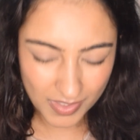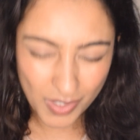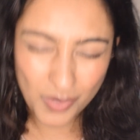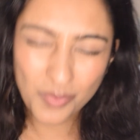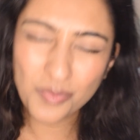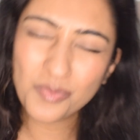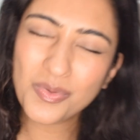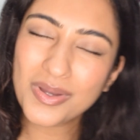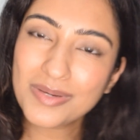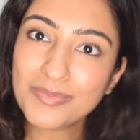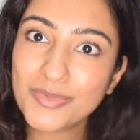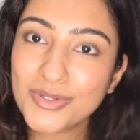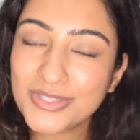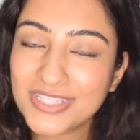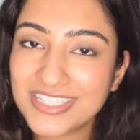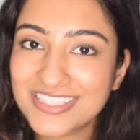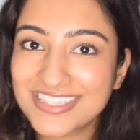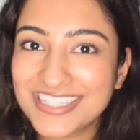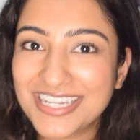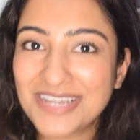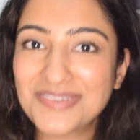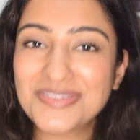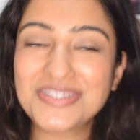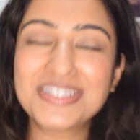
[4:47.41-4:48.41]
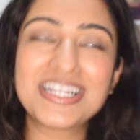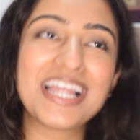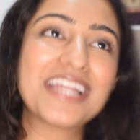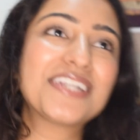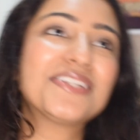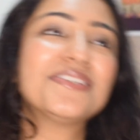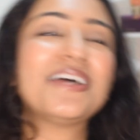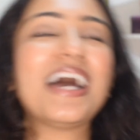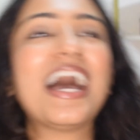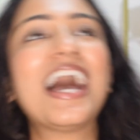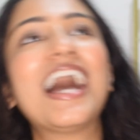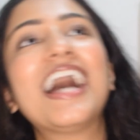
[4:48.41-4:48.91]
One more thing that I would
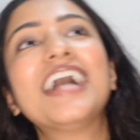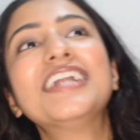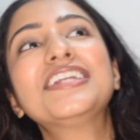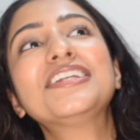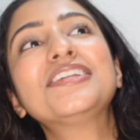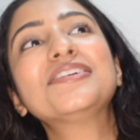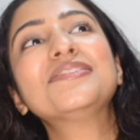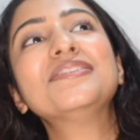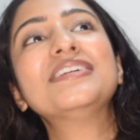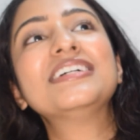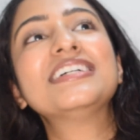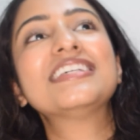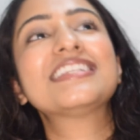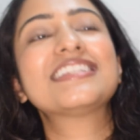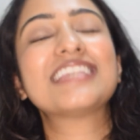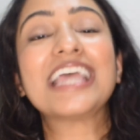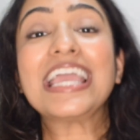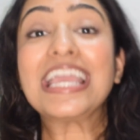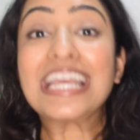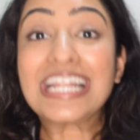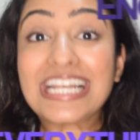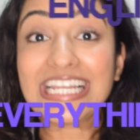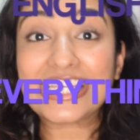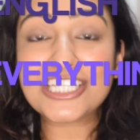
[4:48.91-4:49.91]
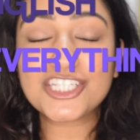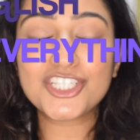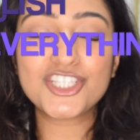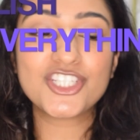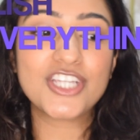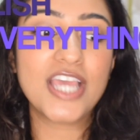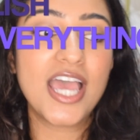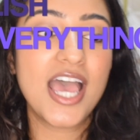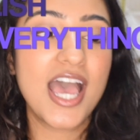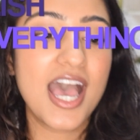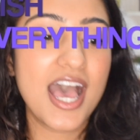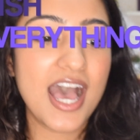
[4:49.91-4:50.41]
like to add to is
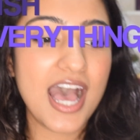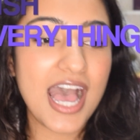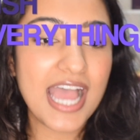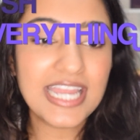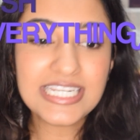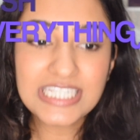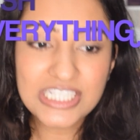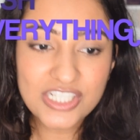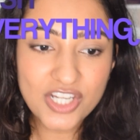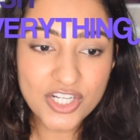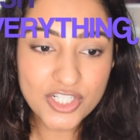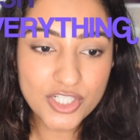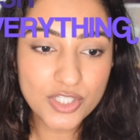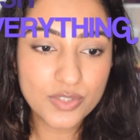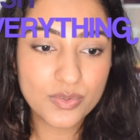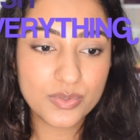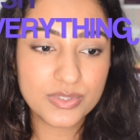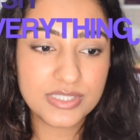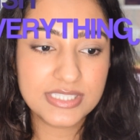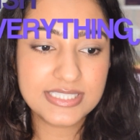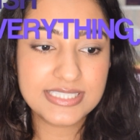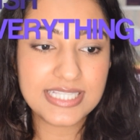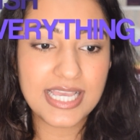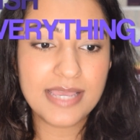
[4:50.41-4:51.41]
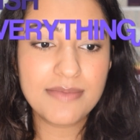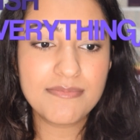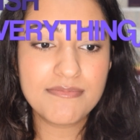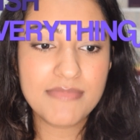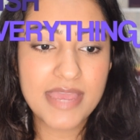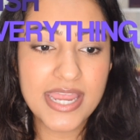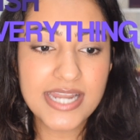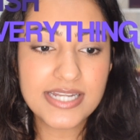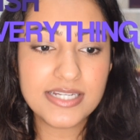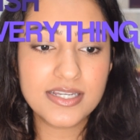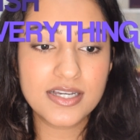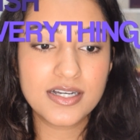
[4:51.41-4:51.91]
English. I did not know this. I
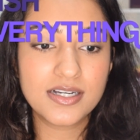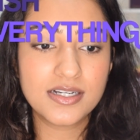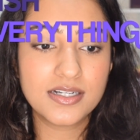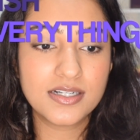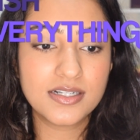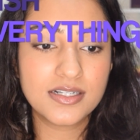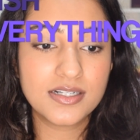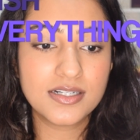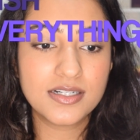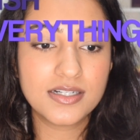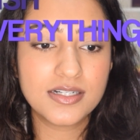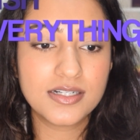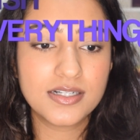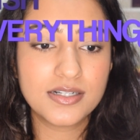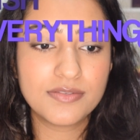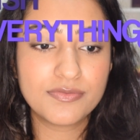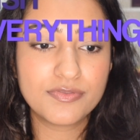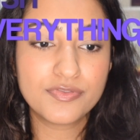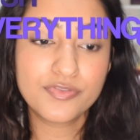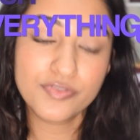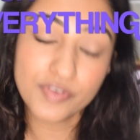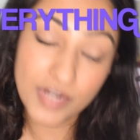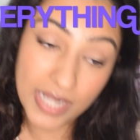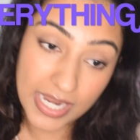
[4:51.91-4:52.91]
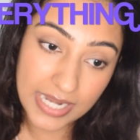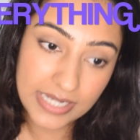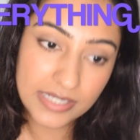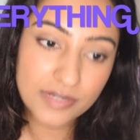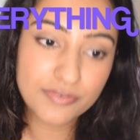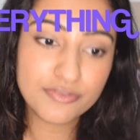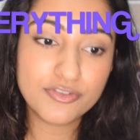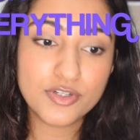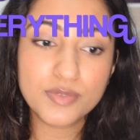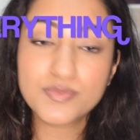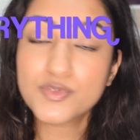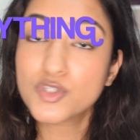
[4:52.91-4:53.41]
met a
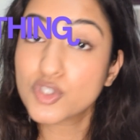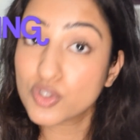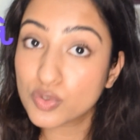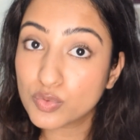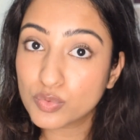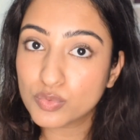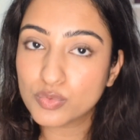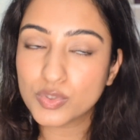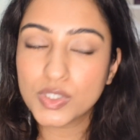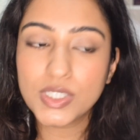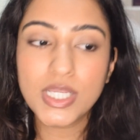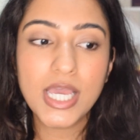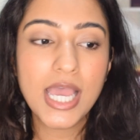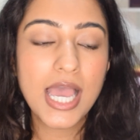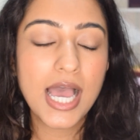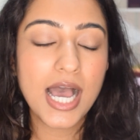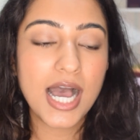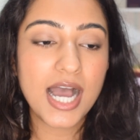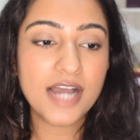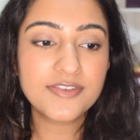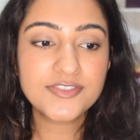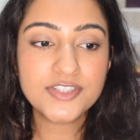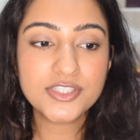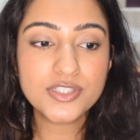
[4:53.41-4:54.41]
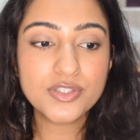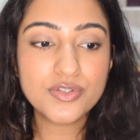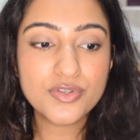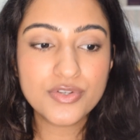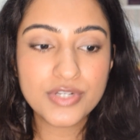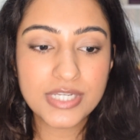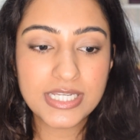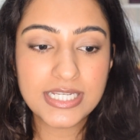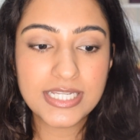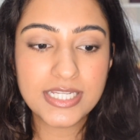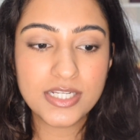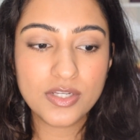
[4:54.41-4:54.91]
friend from school after a
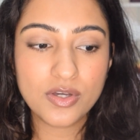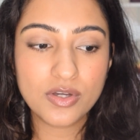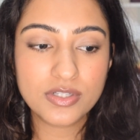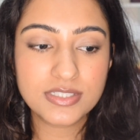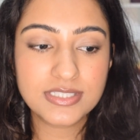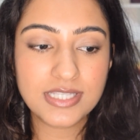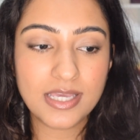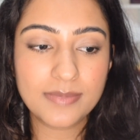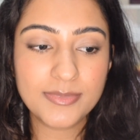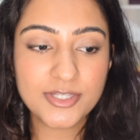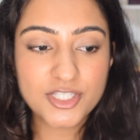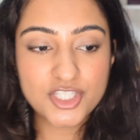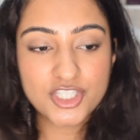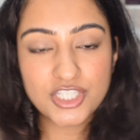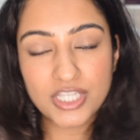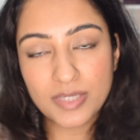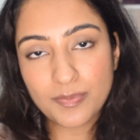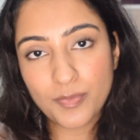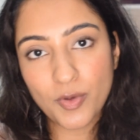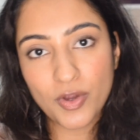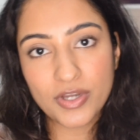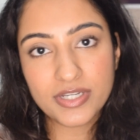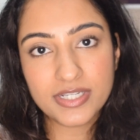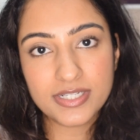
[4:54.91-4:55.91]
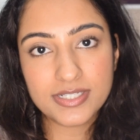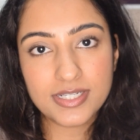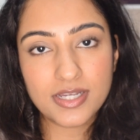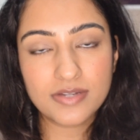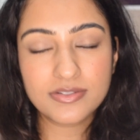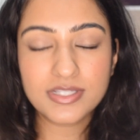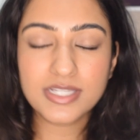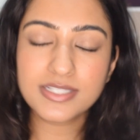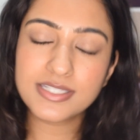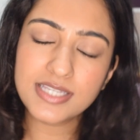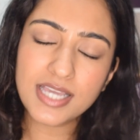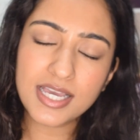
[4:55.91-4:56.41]
really long time, and she pointed
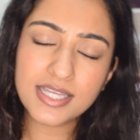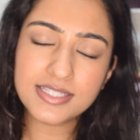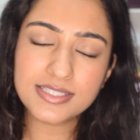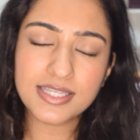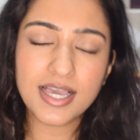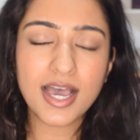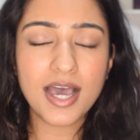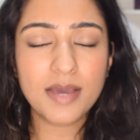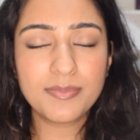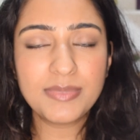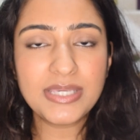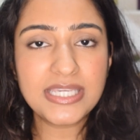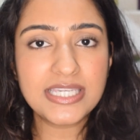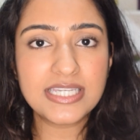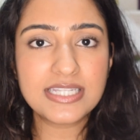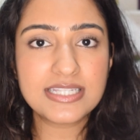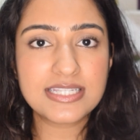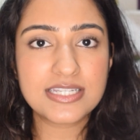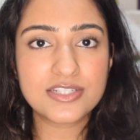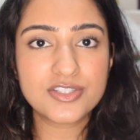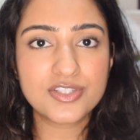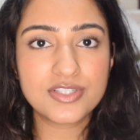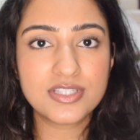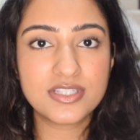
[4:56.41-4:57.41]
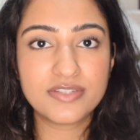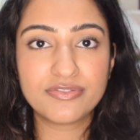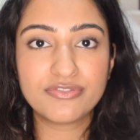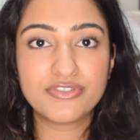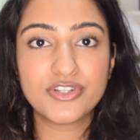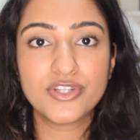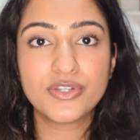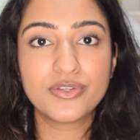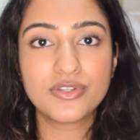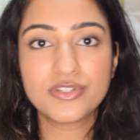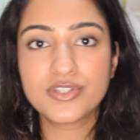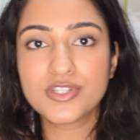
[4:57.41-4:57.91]
out that yeah, army kids are just
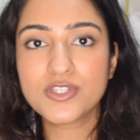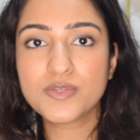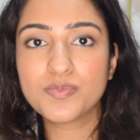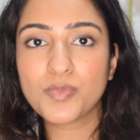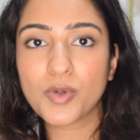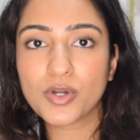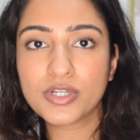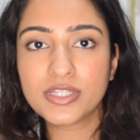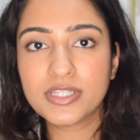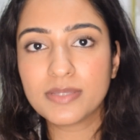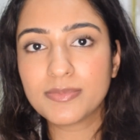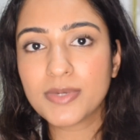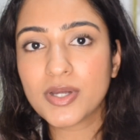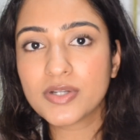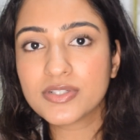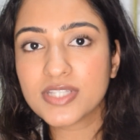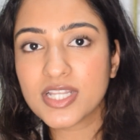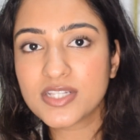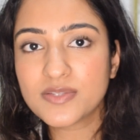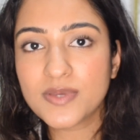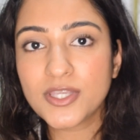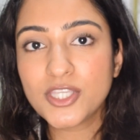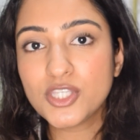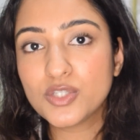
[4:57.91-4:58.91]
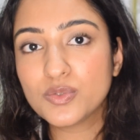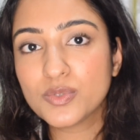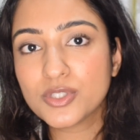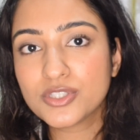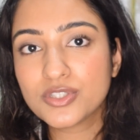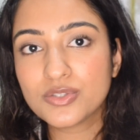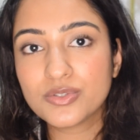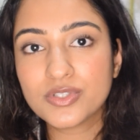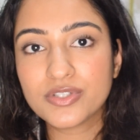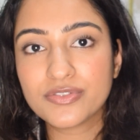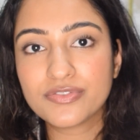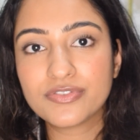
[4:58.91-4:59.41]
different. You can just spot them out. That's why you are
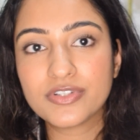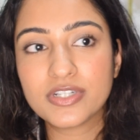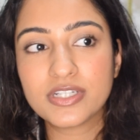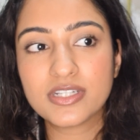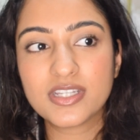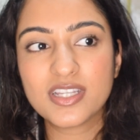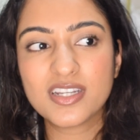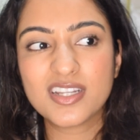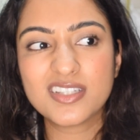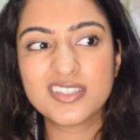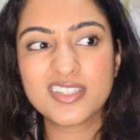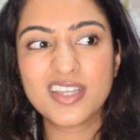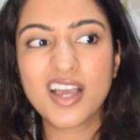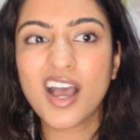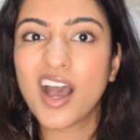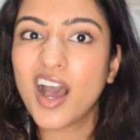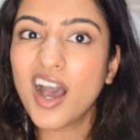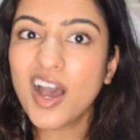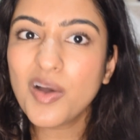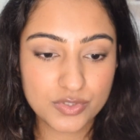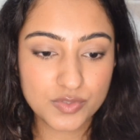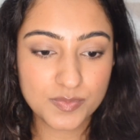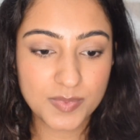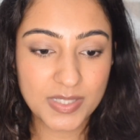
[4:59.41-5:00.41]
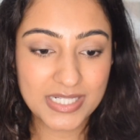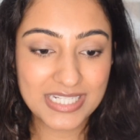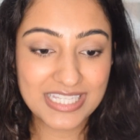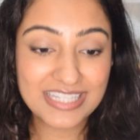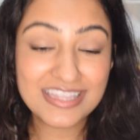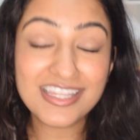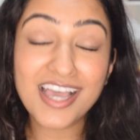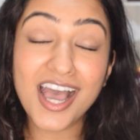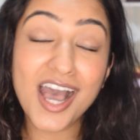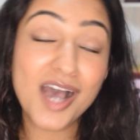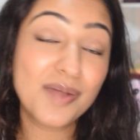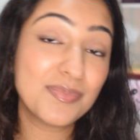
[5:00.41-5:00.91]
so different. And I said, huh? But
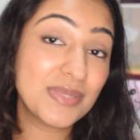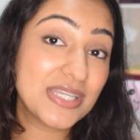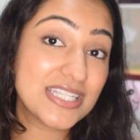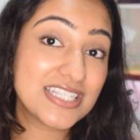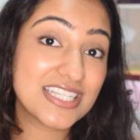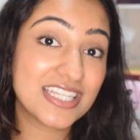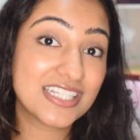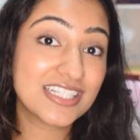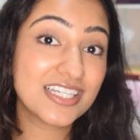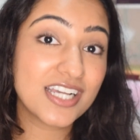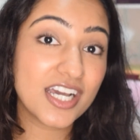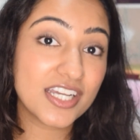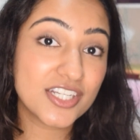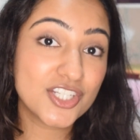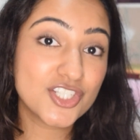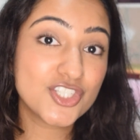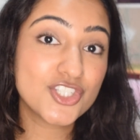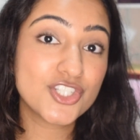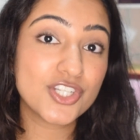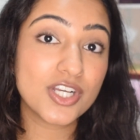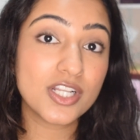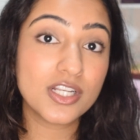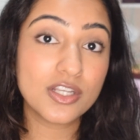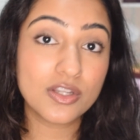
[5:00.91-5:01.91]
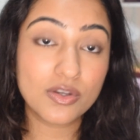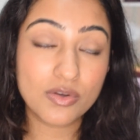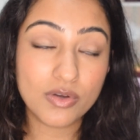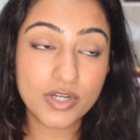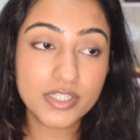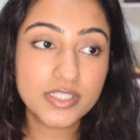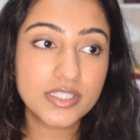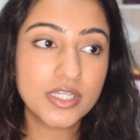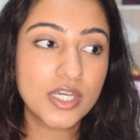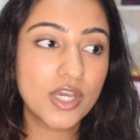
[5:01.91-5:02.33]
in the army, it's encouraged a lot.